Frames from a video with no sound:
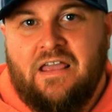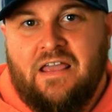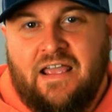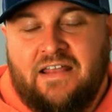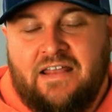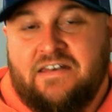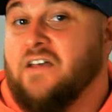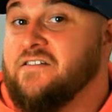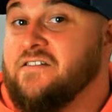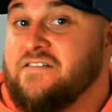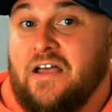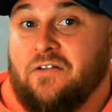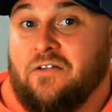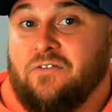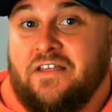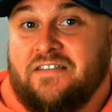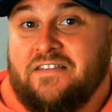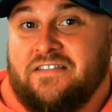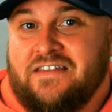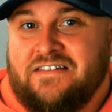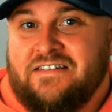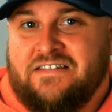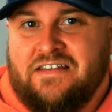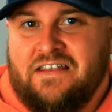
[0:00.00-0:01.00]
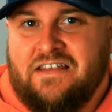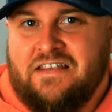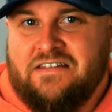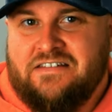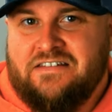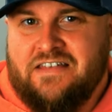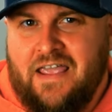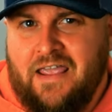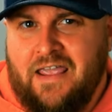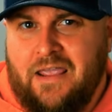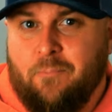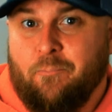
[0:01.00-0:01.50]
It does sound like this is
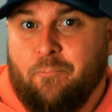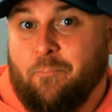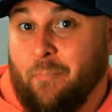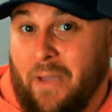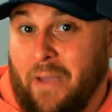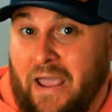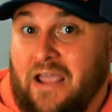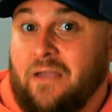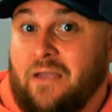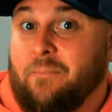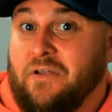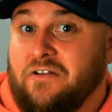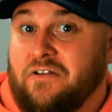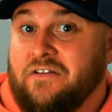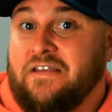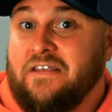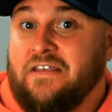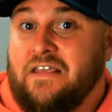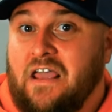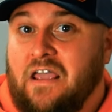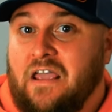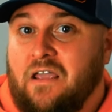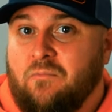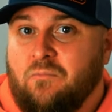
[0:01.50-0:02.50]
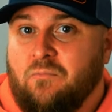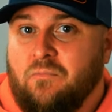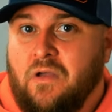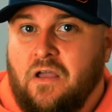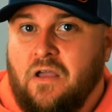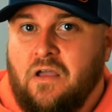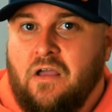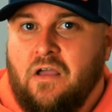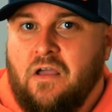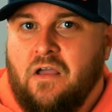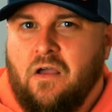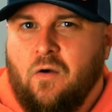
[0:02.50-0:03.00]
a bag building game
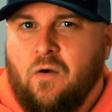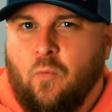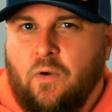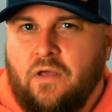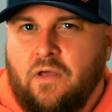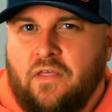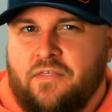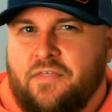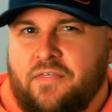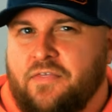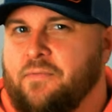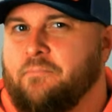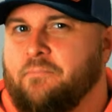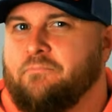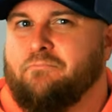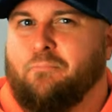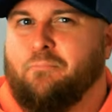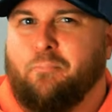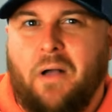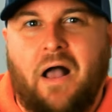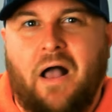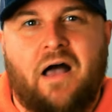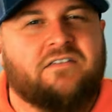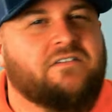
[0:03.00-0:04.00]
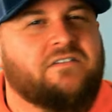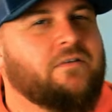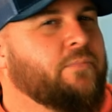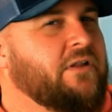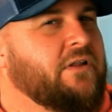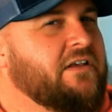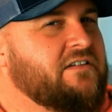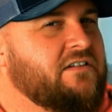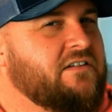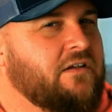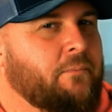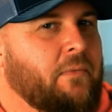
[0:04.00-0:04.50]
with
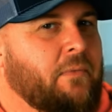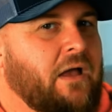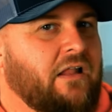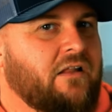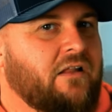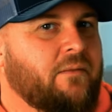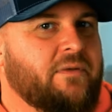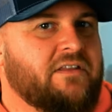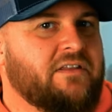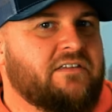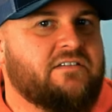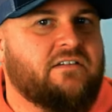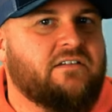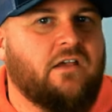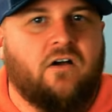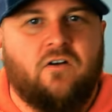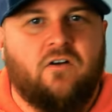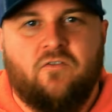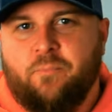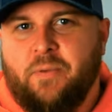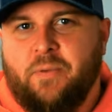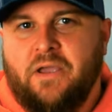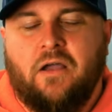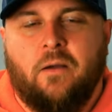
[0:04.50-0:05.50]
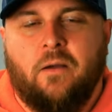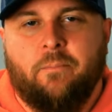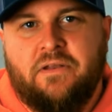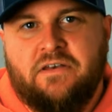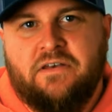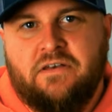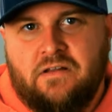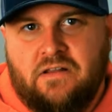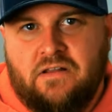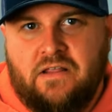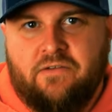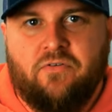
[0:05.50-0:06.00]
possibly some elements of pick up and
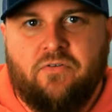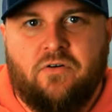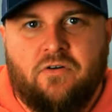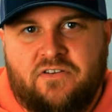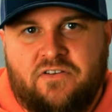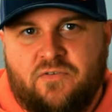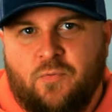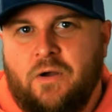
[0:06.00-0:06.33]
deliver as